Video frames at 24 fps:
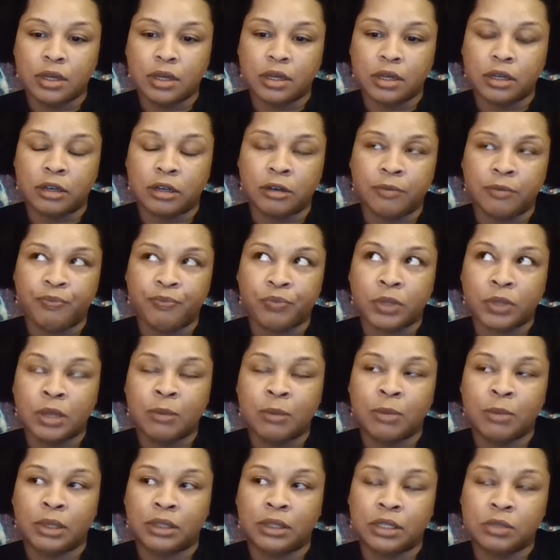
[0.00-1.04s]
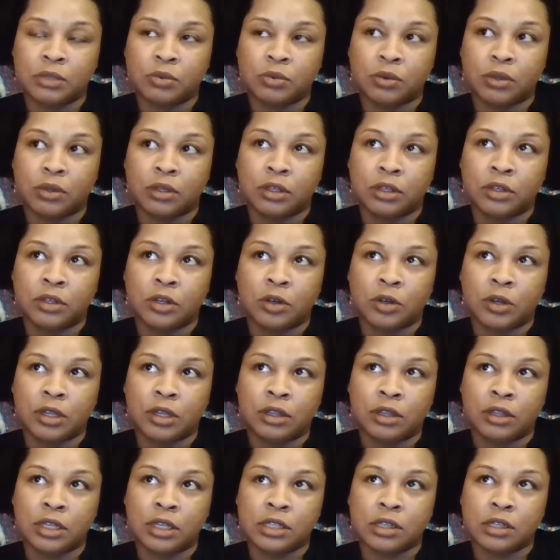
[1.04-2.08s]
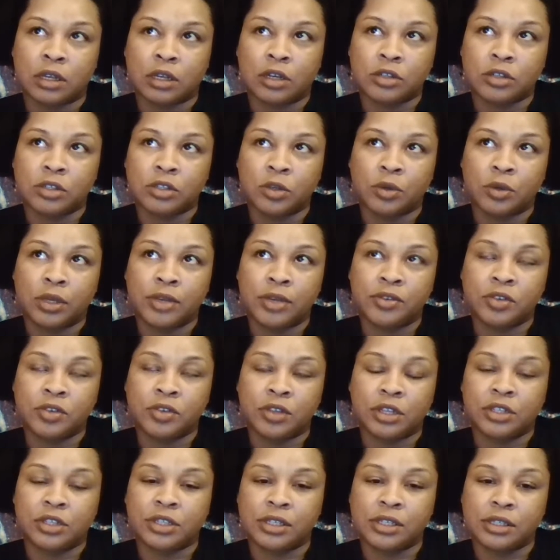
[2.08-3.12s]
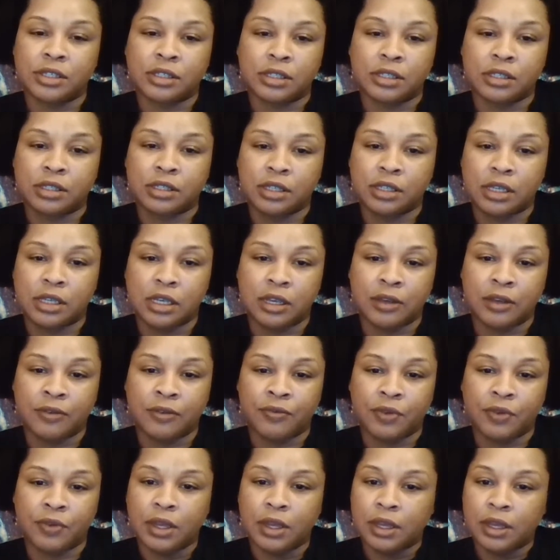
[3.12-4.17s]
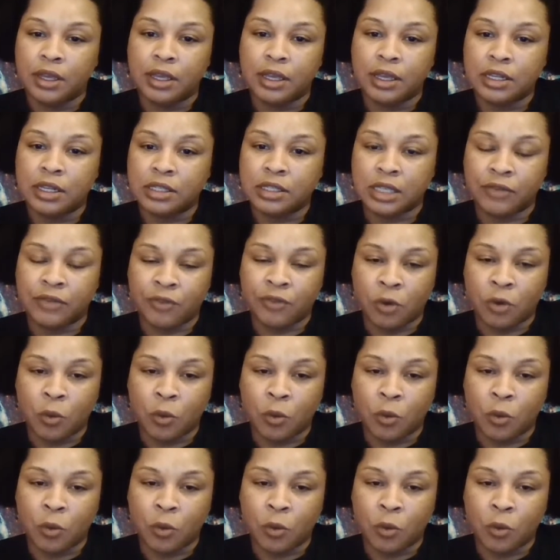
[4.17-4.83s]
But this also gives you the chance to see if it's even